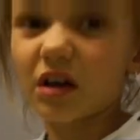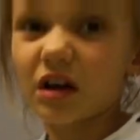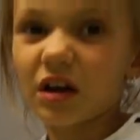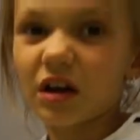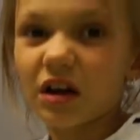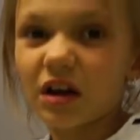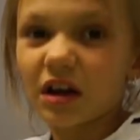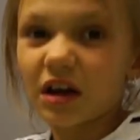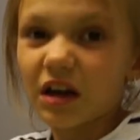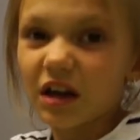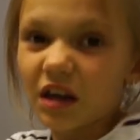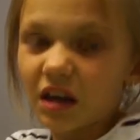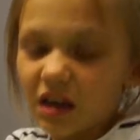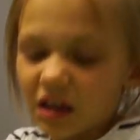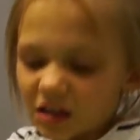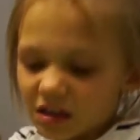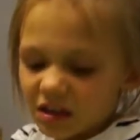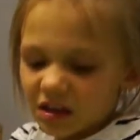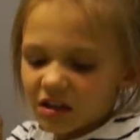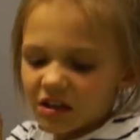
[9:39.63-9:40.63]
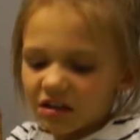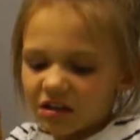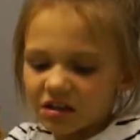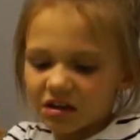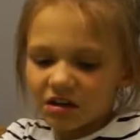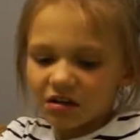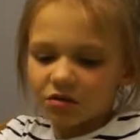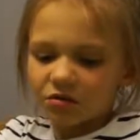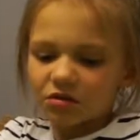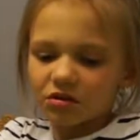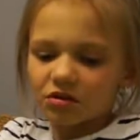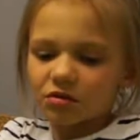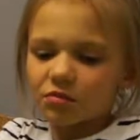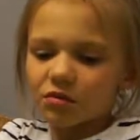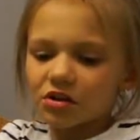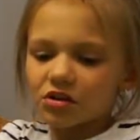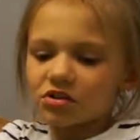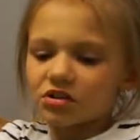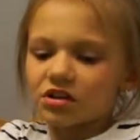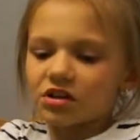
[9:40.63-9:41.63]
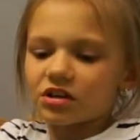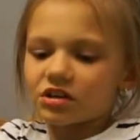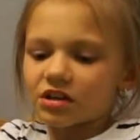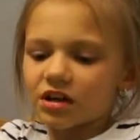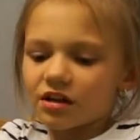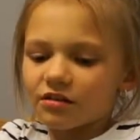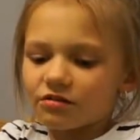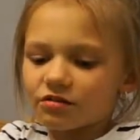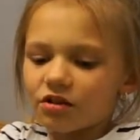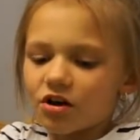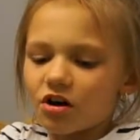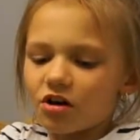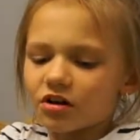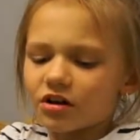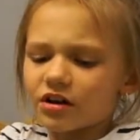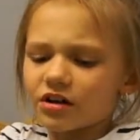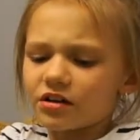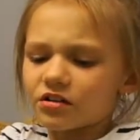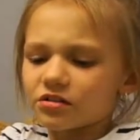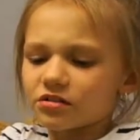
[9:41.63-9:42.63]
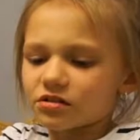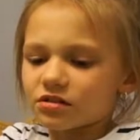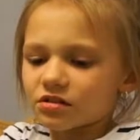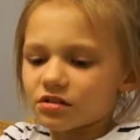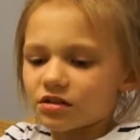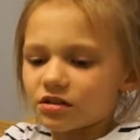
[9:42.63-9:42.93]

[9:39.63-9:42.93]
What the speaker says: and I hate that sound, especially because I have long nails.